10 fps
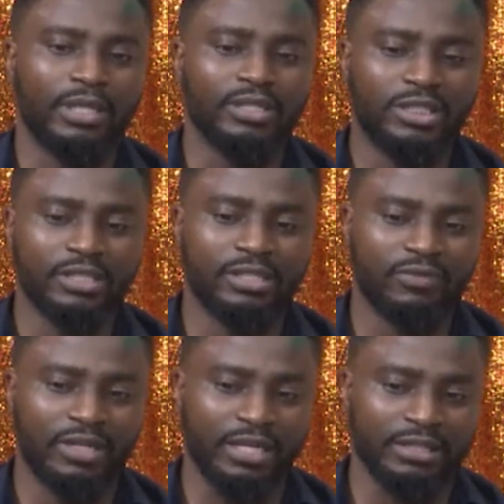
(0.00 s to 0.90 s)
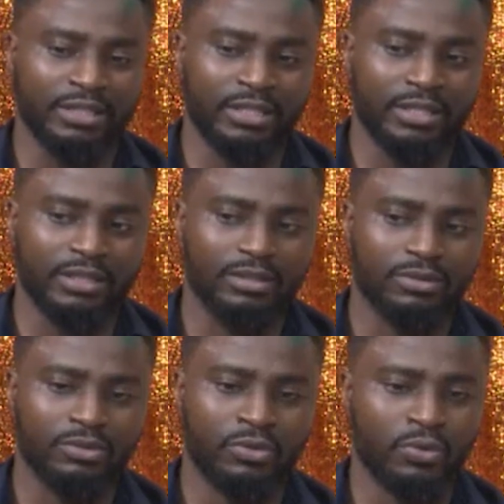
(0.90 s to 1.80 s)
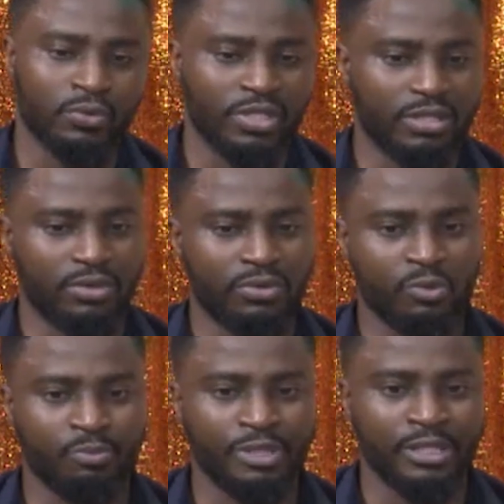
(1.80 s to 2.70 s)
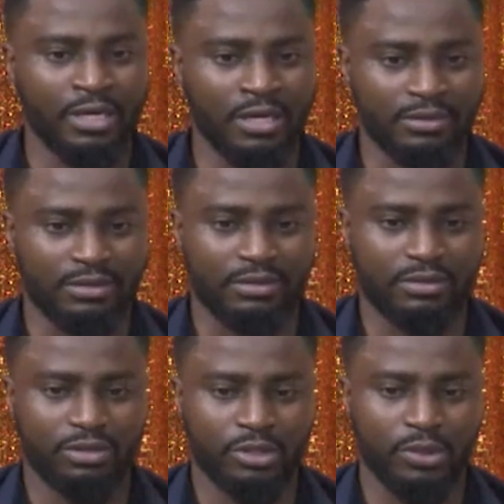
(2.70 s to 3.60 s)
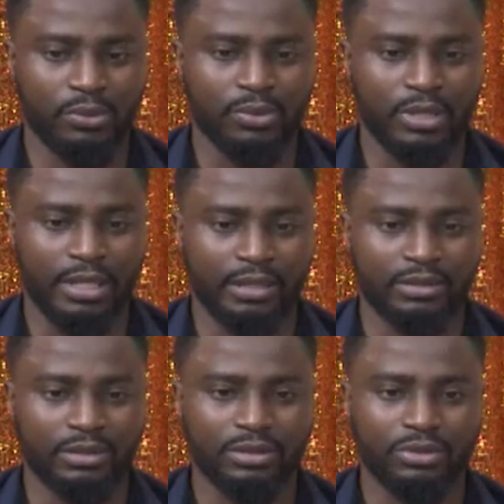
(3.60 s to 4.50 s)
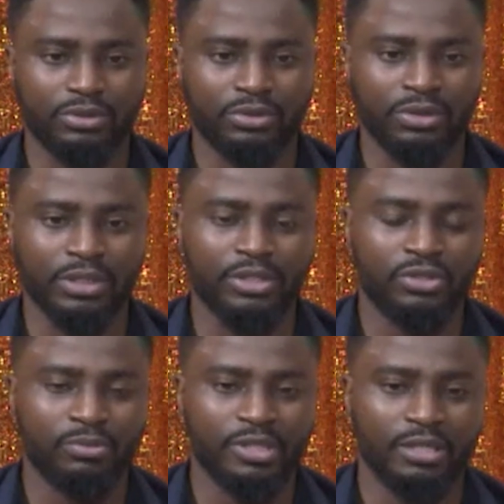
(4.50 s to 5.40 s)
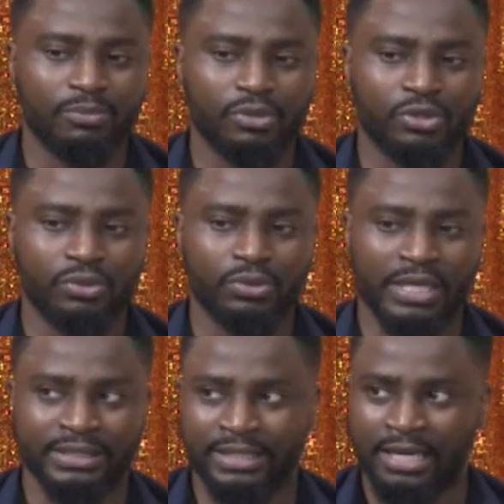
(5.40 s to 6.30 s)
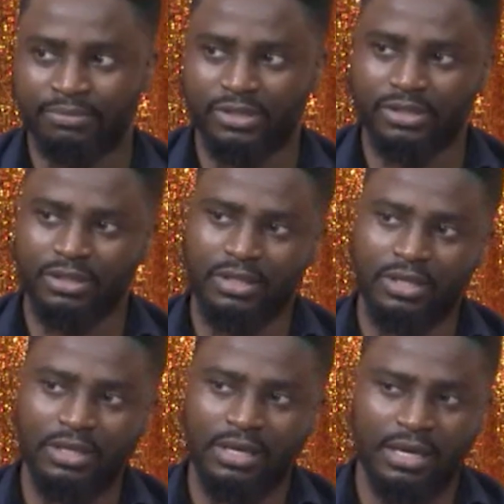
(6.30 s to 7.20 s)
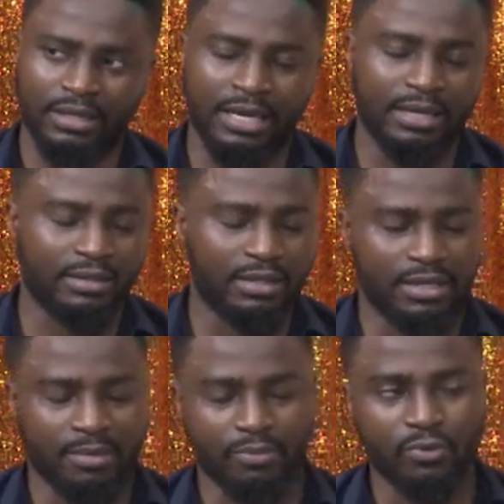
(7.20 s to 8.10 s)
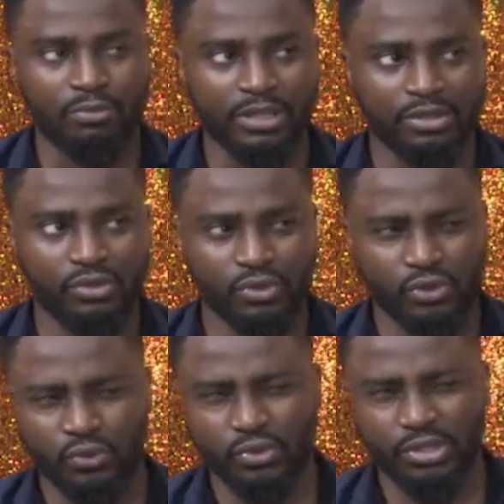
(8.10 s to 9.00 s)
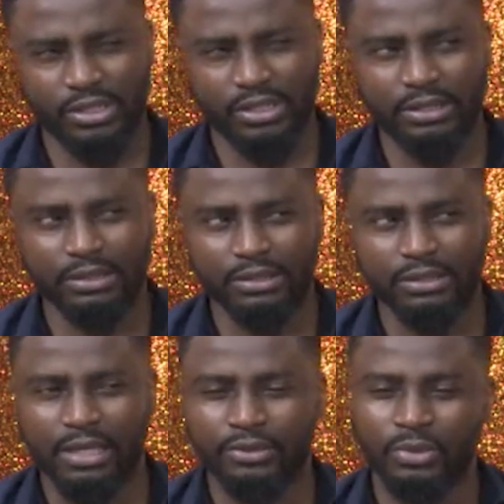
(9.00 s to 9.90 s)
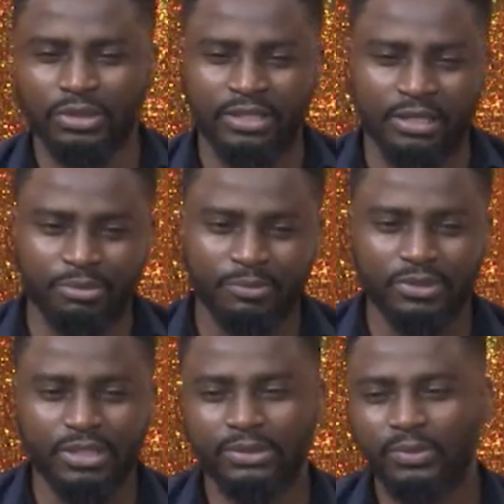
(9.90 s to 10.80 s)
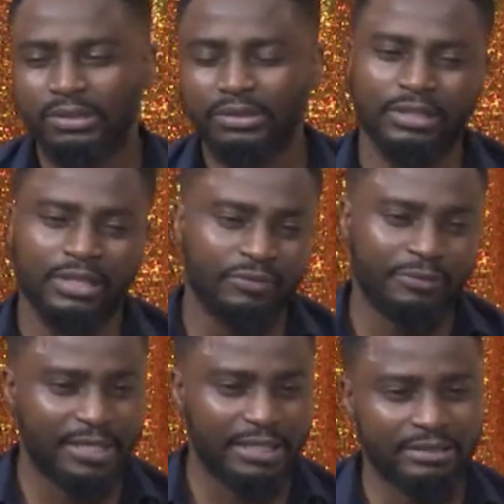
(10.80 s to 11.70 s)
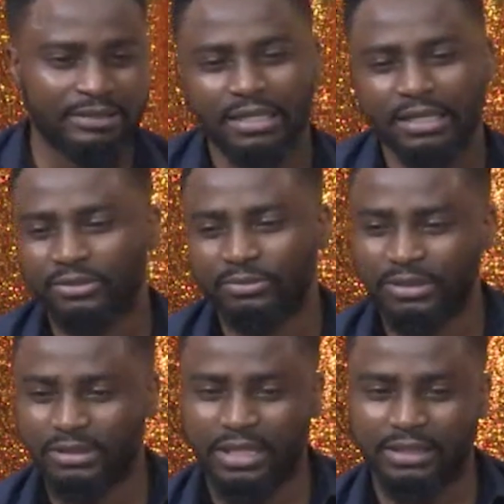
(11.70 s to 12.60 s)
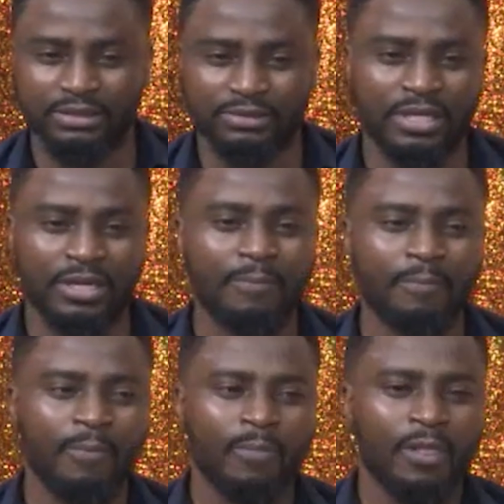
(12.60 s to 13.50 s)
initiative and idea grows and it grows bigger. You know, and you need to be able to adapt at that moment to suit the needs. I do understand people saying, well, it started from Nigeria, it should be in Nigeria,